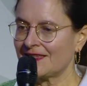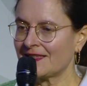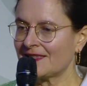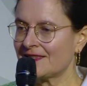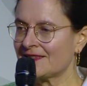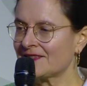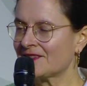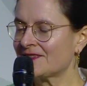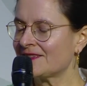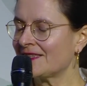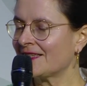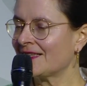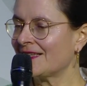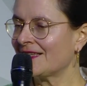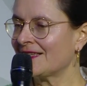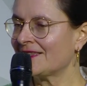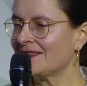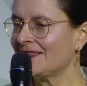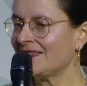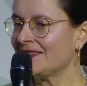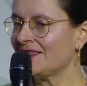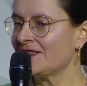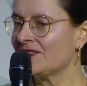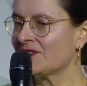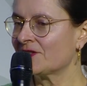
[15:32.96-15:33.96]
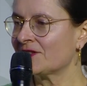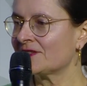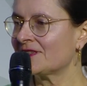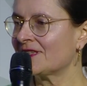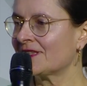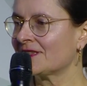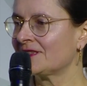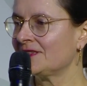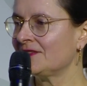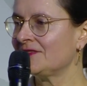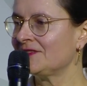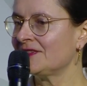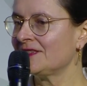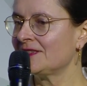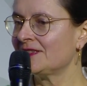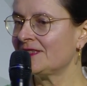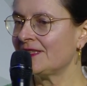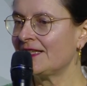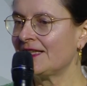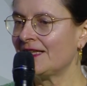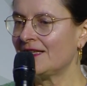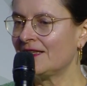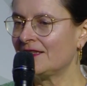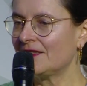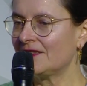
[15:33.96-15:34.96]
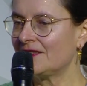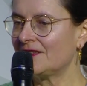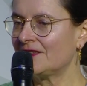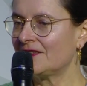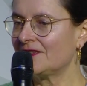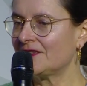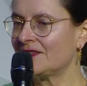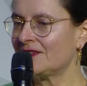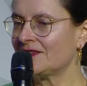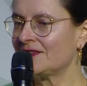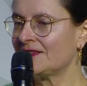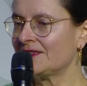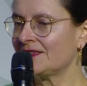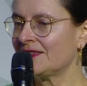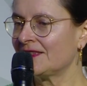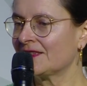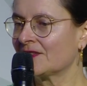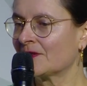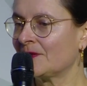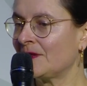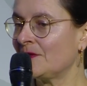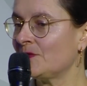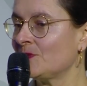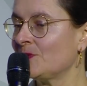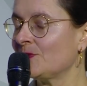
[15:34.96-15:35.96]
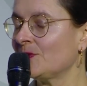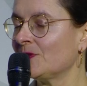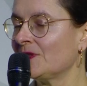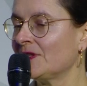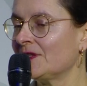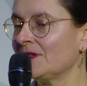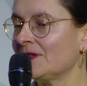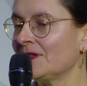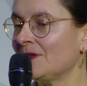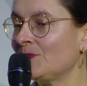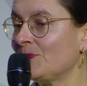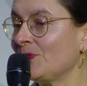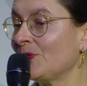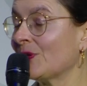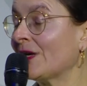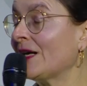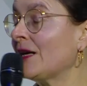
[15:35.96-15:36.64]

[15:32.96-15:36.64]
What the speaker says: What is interesting is that AI is